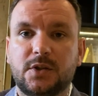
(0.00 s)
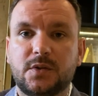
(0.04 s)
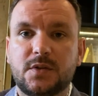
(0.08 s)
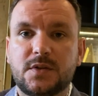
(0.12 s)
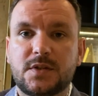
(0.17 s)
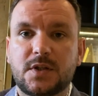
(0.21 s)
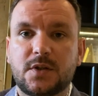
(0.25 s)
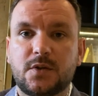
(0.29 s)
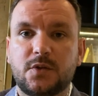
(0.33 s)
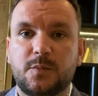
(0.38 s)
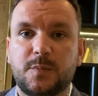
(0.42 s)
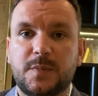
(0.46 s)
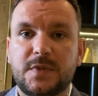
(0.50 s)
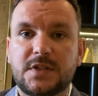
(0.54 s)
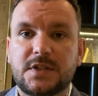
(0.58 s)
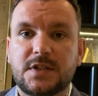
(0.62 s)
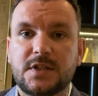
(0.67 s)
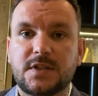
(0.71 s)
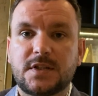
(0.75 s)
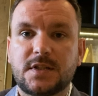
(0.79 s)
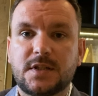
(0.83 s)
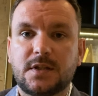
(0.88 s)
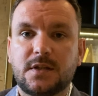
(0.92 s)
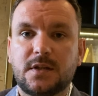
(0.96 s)
it's a good
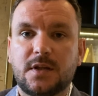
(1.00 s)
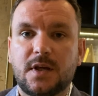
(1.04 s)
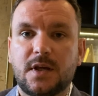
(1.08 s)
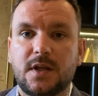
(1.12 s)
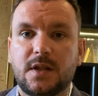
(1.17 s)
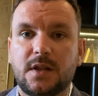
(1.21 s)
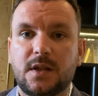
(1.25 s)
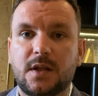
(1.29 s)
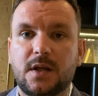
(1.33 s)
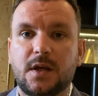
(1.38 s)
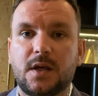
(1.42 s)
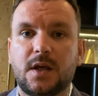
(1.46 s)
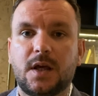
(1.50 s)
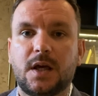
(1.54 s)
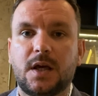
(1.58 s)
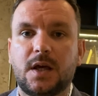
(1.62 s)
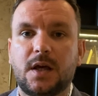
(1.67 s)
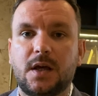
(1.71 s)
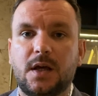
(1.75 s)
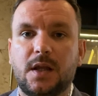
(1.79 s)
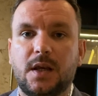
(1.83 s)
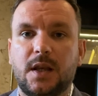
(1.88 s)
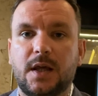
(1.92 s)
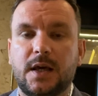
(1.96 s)
business, and
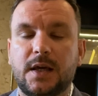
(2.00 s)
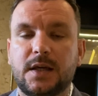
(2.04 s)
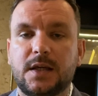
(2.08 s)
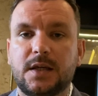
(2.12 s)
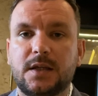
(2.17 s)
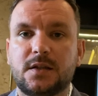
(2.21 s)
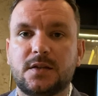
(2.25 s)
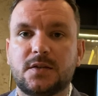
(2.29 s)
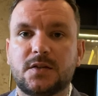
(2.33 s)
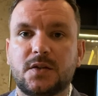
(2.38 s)
I like it.